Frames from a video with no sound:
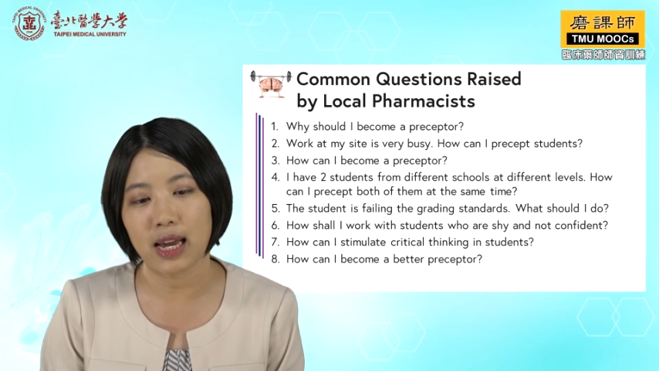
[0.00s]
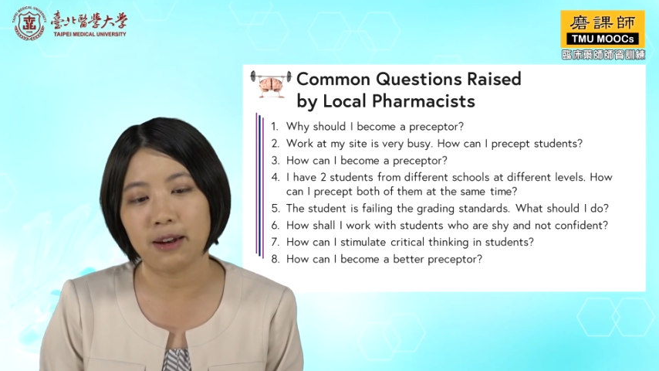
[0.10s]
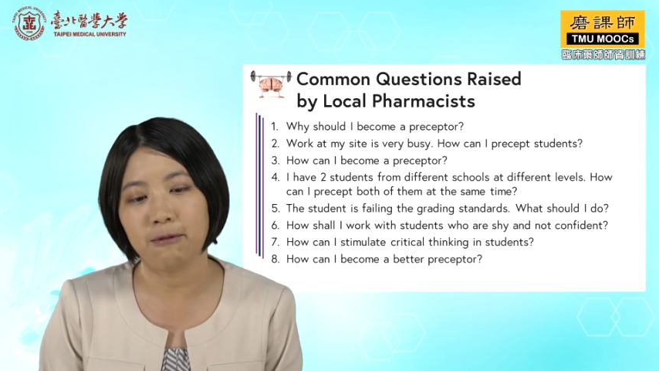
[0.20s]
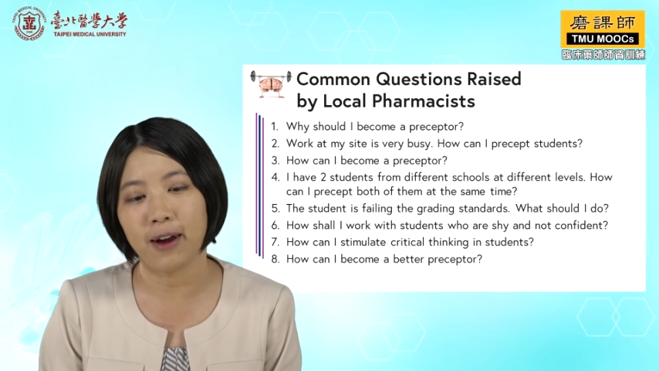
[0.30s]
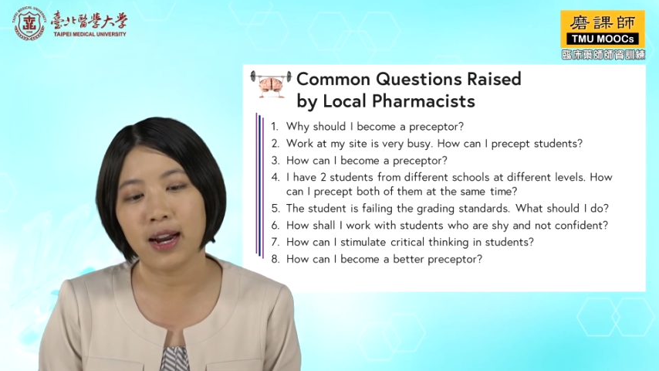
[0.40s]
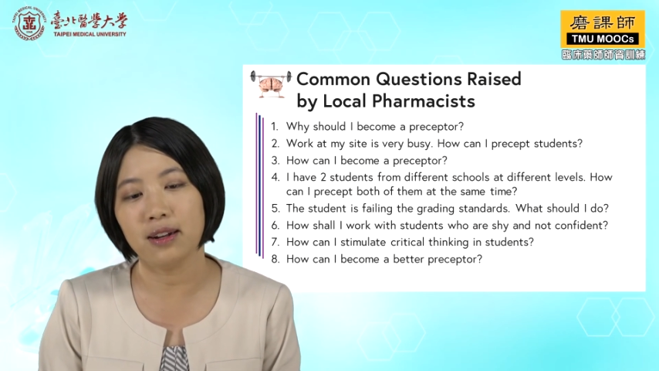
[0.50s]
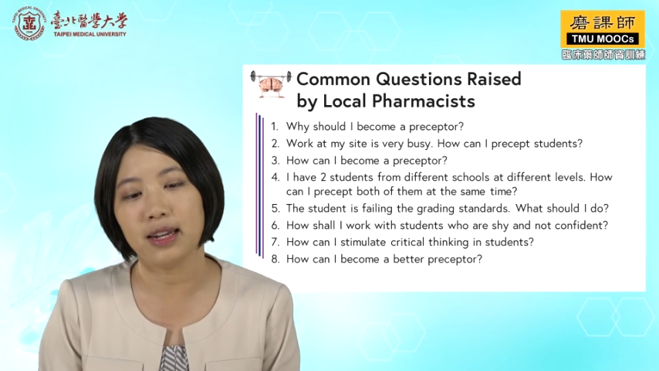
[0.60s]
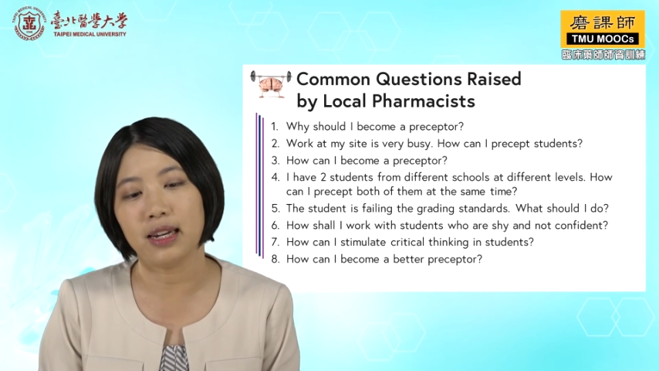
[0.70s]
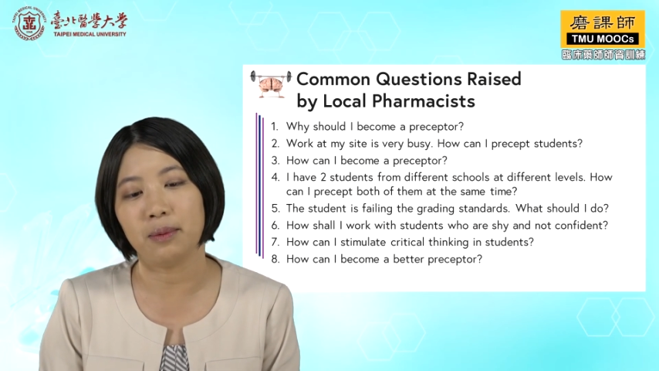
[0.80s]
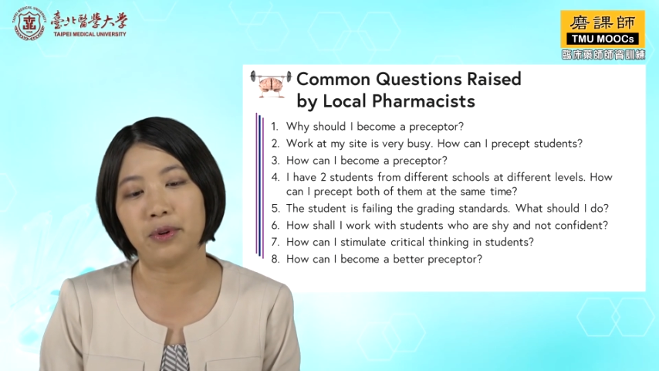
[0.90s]
And
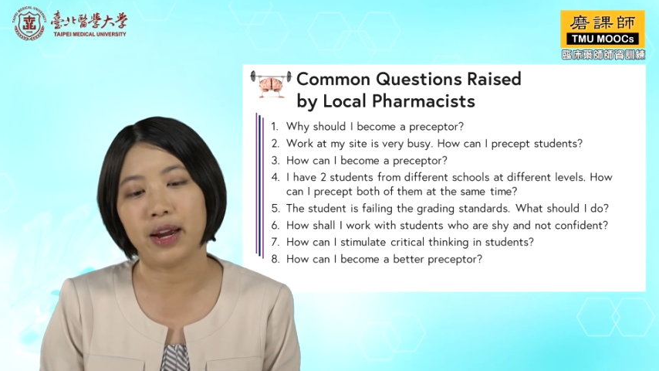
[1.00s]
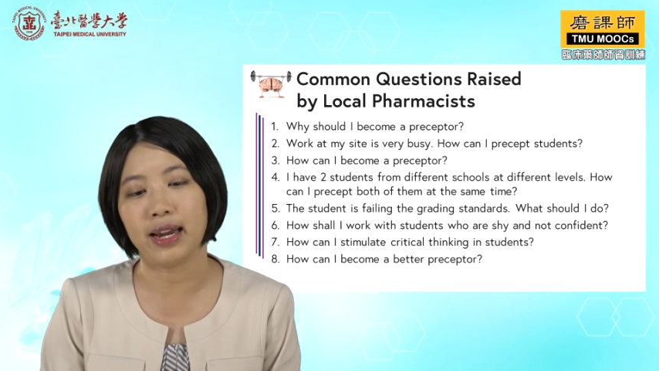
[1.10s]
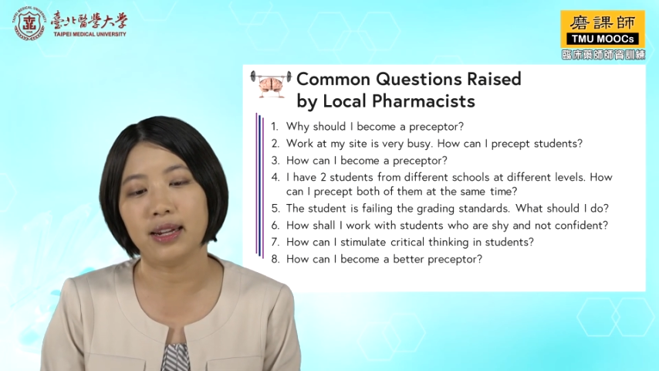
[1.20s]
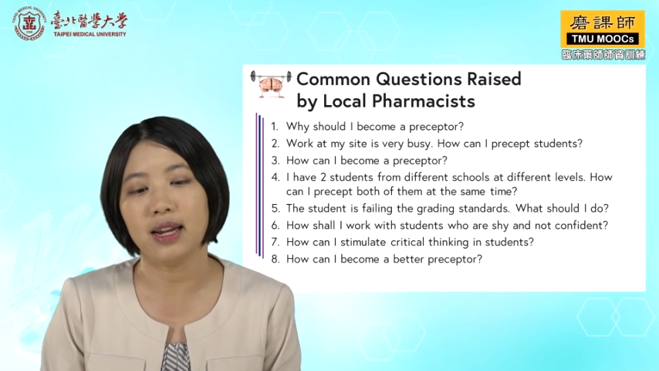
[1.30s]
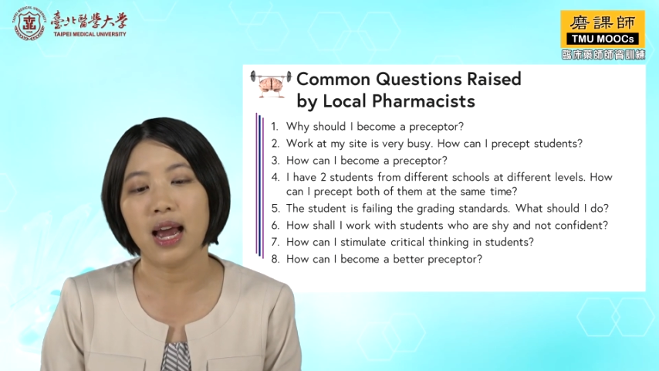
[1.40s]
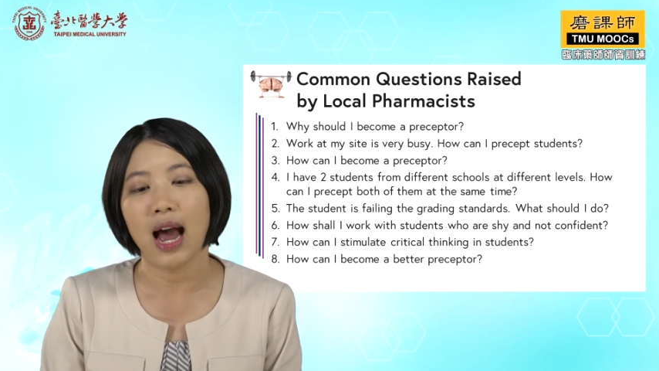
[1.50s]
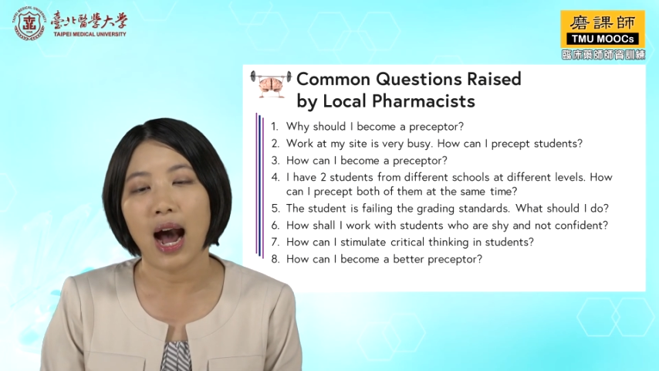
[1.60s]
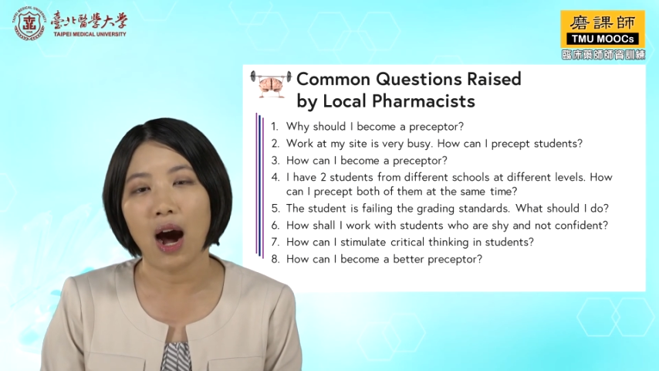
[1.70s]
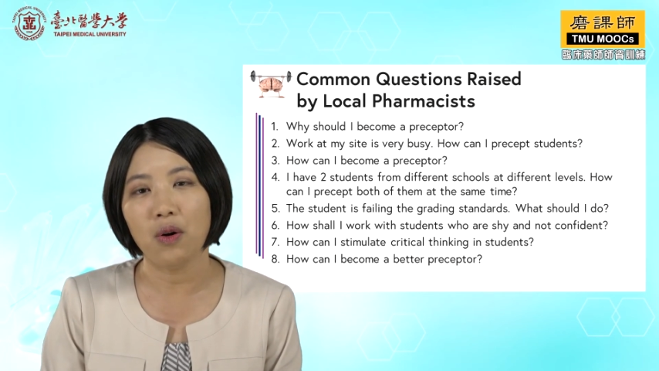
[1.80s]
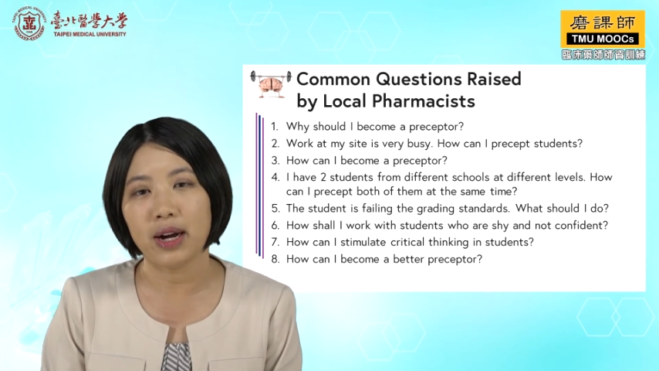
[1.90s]
finally, number 8,
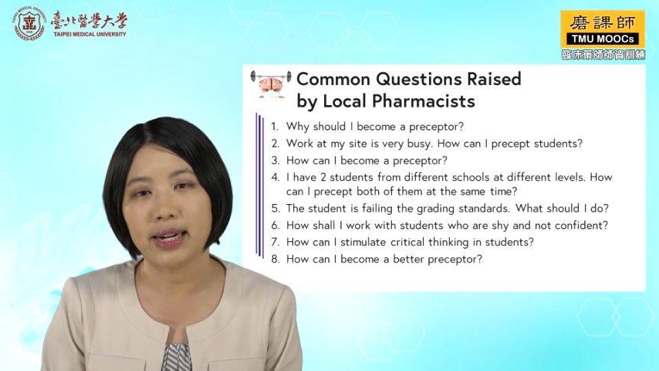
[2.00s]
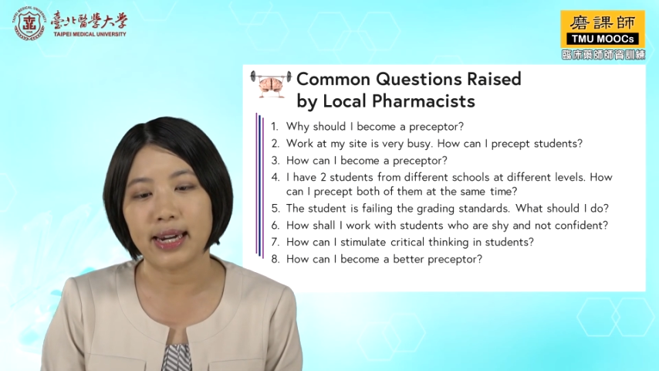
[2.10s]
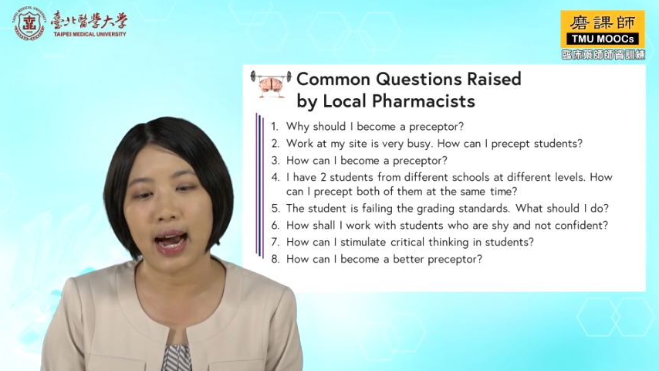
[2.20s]
how can